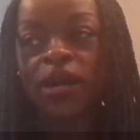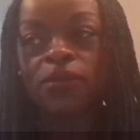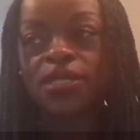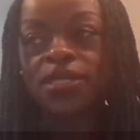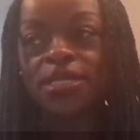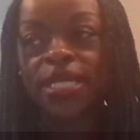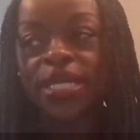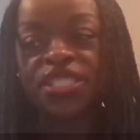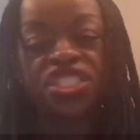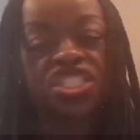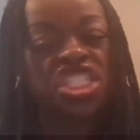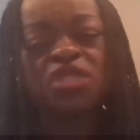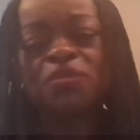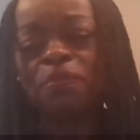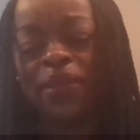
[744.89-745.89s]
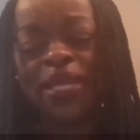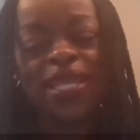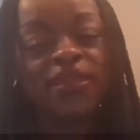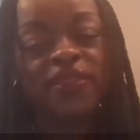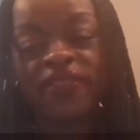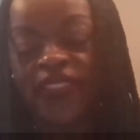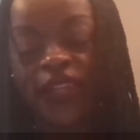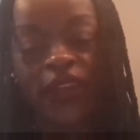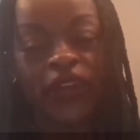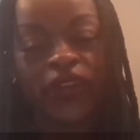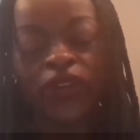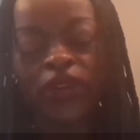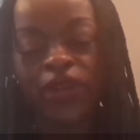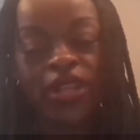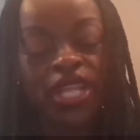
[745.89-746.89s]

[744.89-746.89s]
I would say just being there.